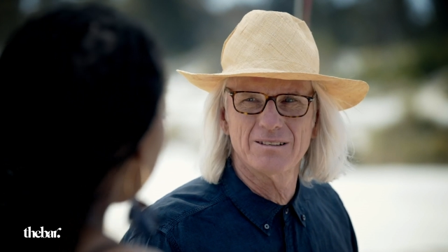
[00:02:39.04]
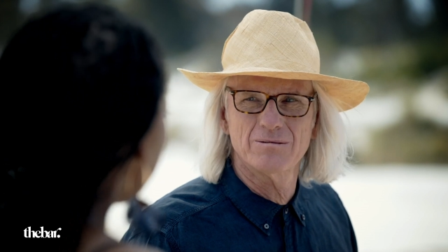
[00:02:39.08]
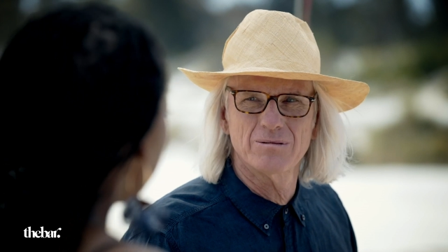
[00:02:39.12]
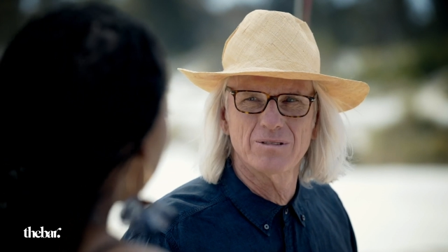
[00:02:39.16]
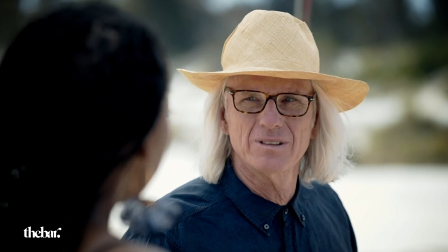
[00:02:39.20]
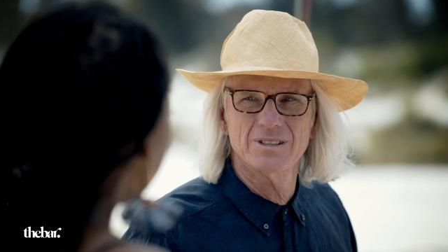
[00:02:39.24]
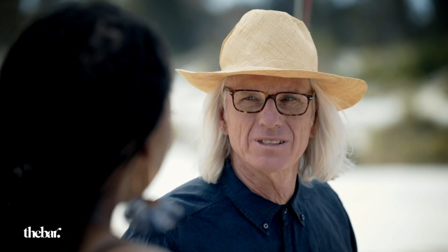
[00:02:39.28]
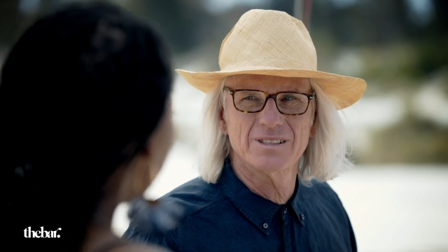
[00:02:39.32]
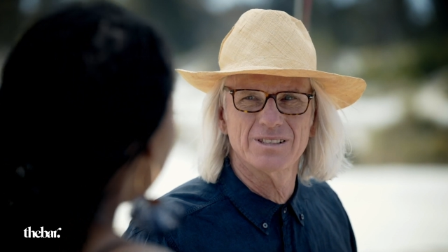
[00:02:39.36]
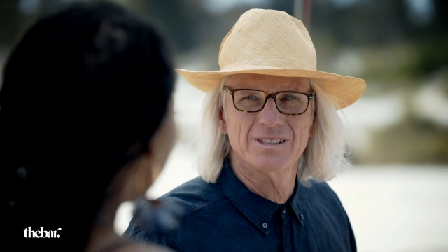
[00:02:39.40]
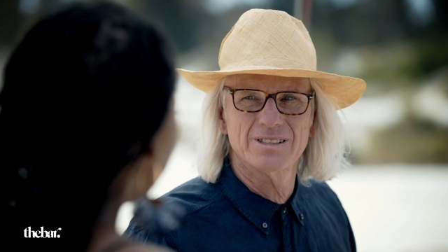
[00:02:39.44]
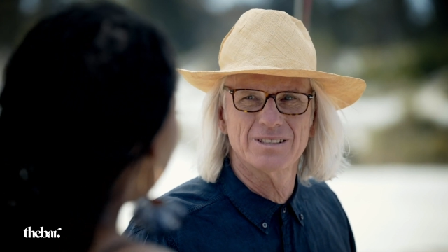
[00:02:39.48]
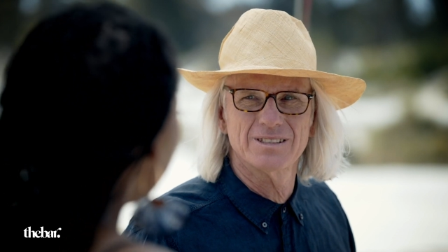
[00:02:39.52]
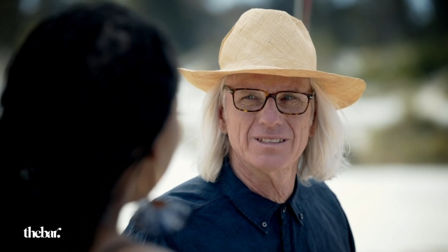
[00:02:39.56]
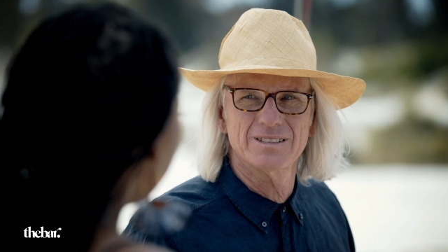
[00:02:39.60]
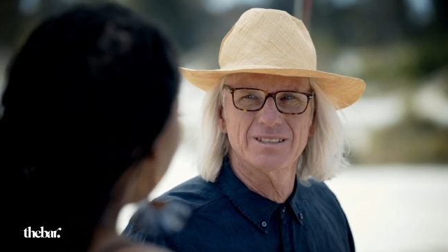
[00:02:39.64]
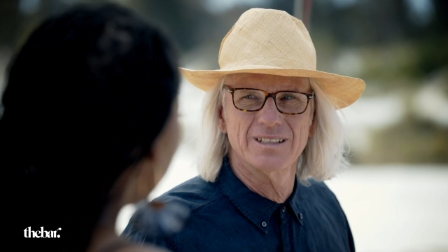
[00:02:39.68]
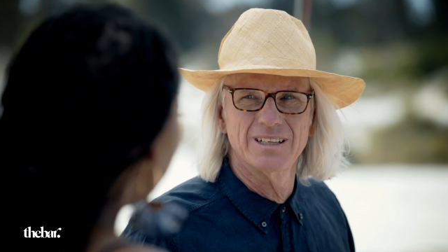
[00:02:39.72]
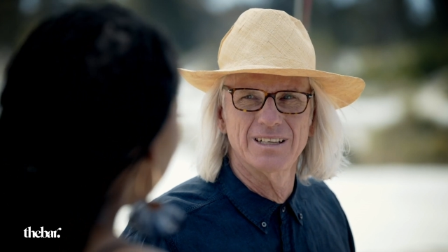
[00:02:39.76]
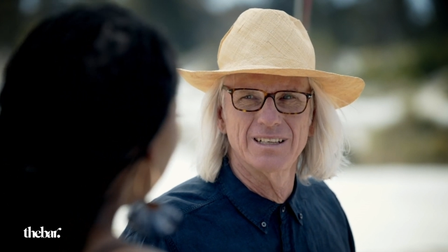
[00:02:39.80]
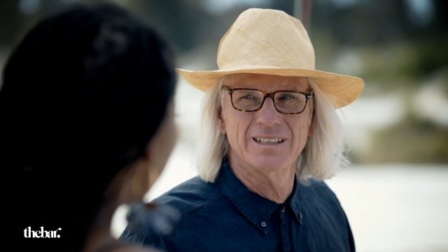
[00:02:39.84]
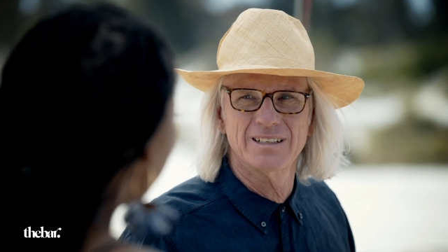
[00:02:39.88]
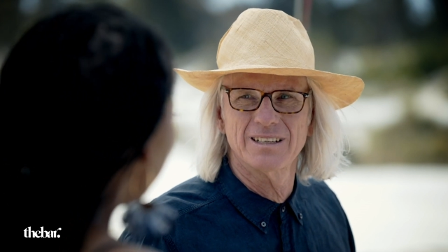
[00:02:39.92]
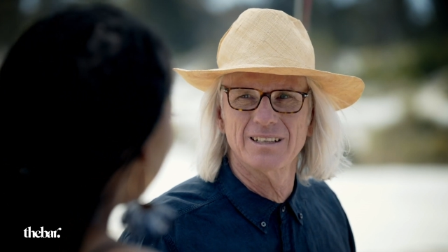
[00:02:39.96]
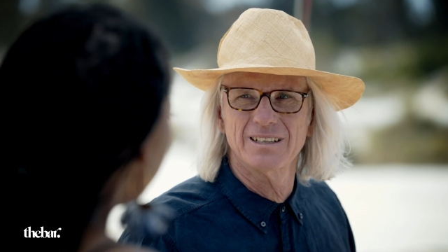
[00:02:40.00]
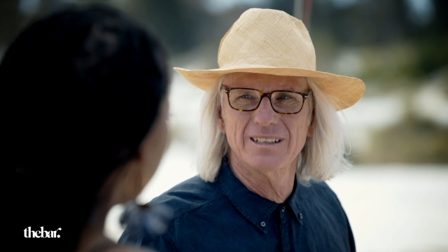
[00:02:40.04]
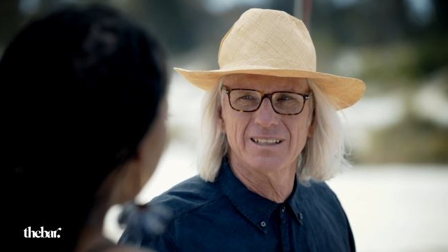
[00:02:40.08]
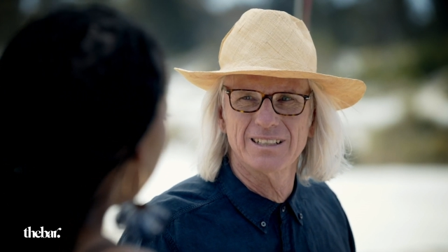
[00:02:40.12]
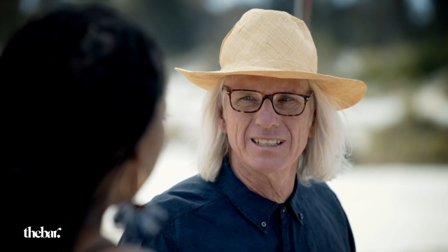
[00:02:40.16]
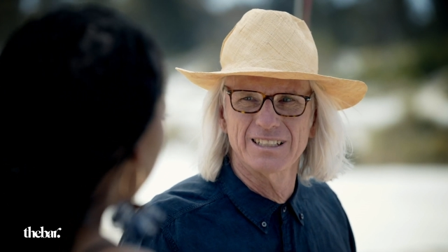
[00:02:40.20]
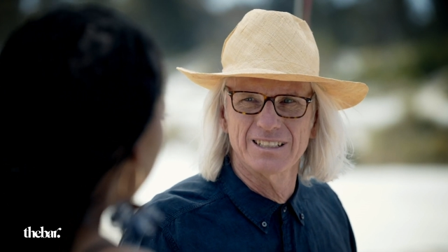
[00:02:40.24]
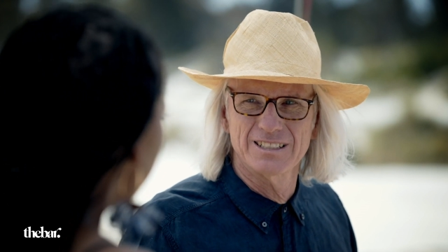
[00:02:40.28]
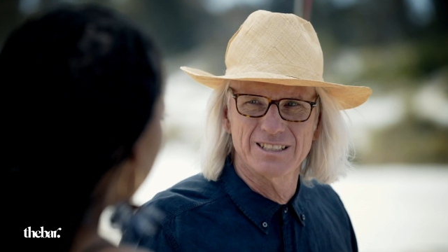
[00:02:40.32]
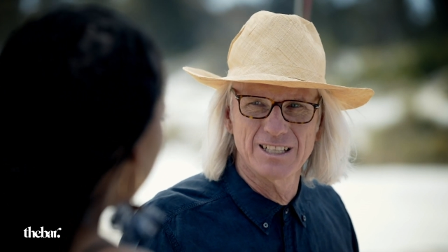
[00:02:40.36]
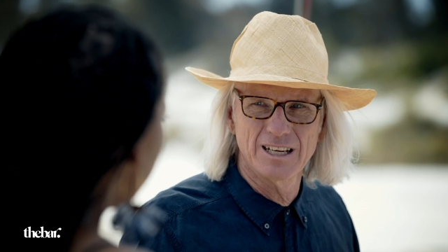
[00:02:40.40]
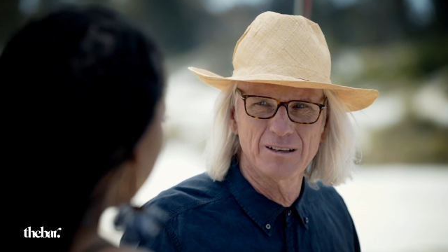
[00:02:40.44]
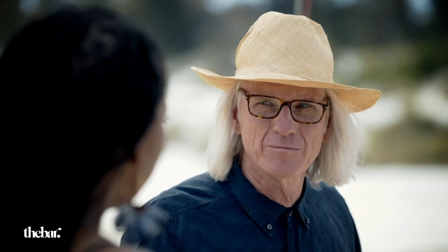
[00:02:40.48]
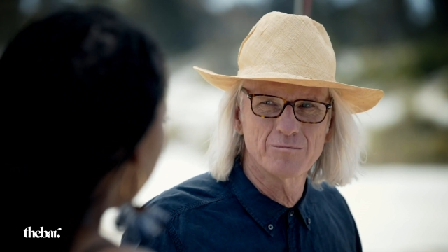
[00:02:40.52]
that was in a
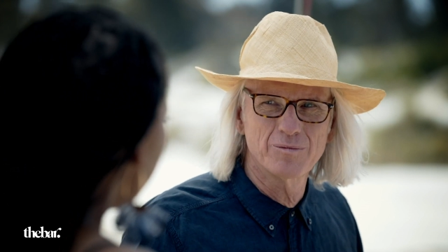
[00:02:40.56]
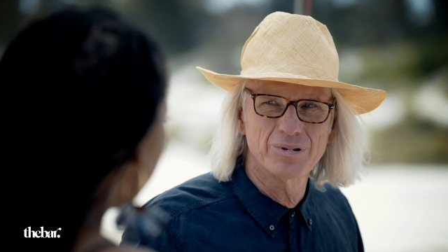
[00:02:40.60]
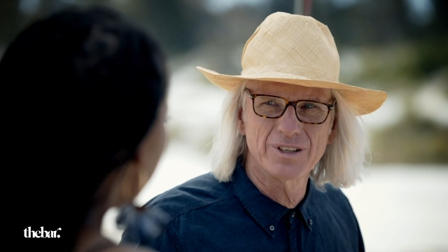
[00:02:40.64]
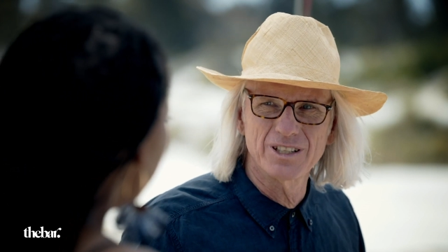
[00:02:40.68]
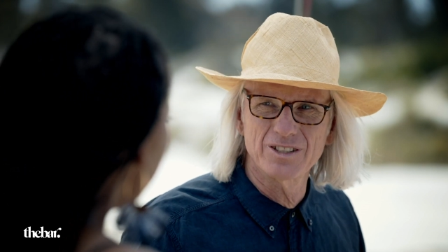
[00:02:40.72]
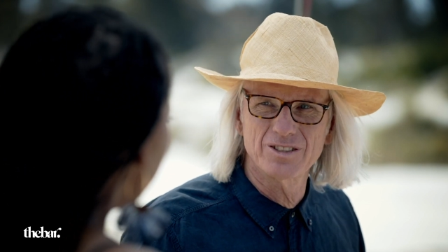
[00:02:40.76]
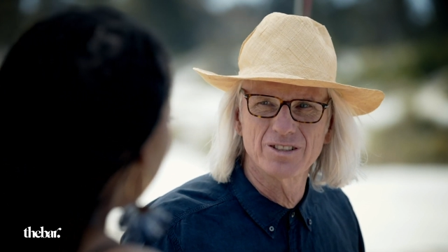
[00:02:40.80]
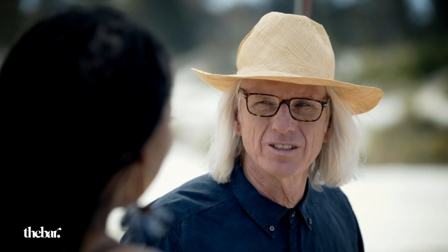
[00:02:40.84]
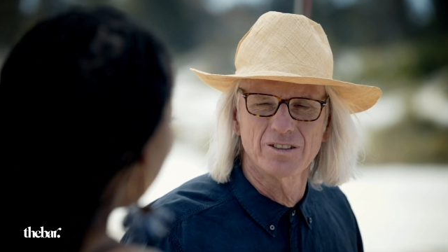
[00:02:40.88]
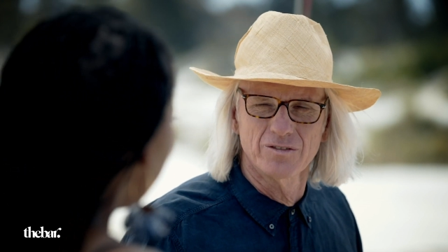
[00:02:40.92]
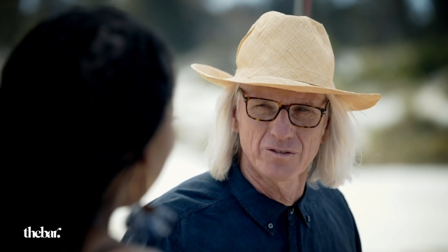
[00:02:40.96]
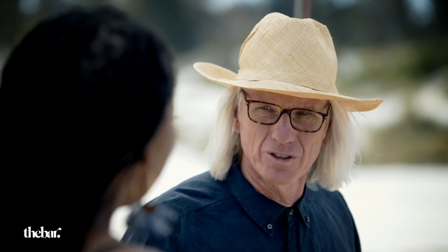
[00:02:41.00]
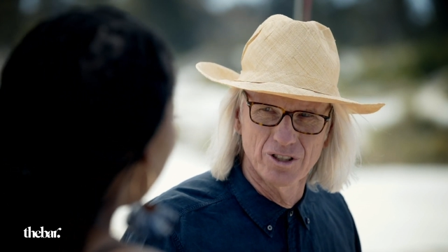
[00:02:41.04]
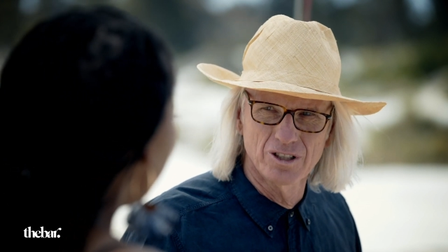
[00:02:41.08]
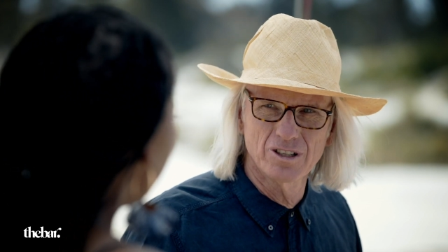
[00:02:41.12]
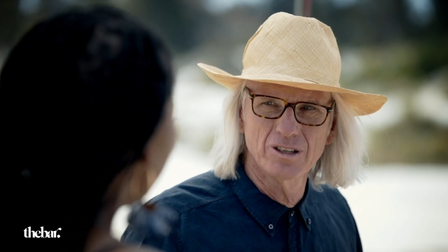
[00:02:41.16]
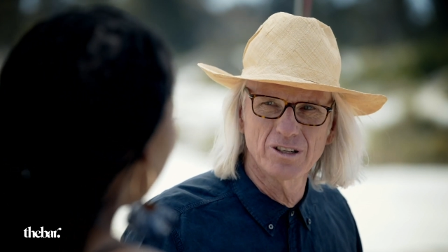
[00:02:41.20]
contemporary sort of